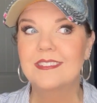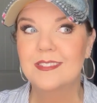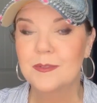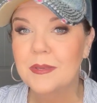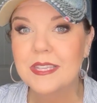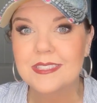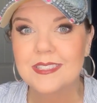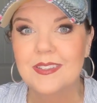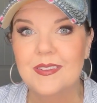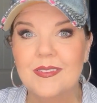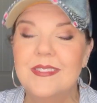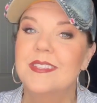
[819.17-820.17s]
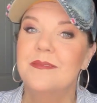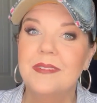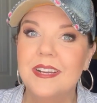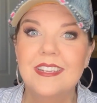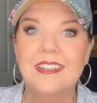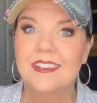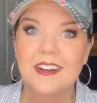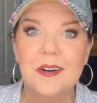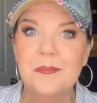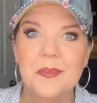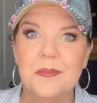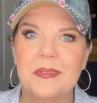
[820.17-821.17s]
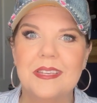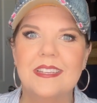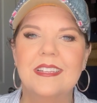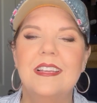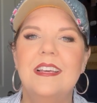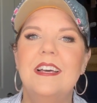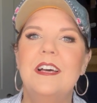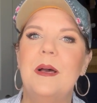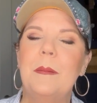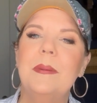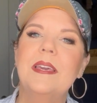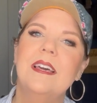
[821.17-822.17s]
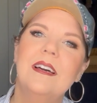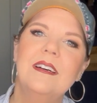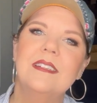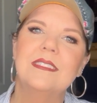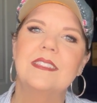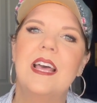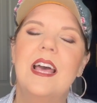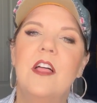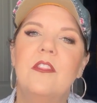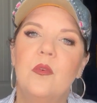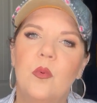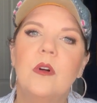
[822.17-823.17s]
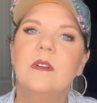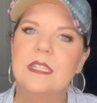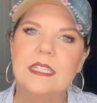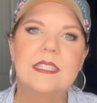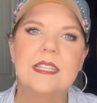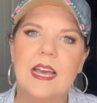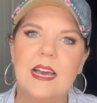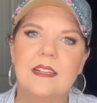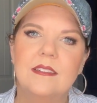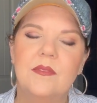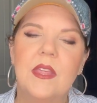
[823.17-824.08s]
speak to, somebody to compliment, because the world needs that.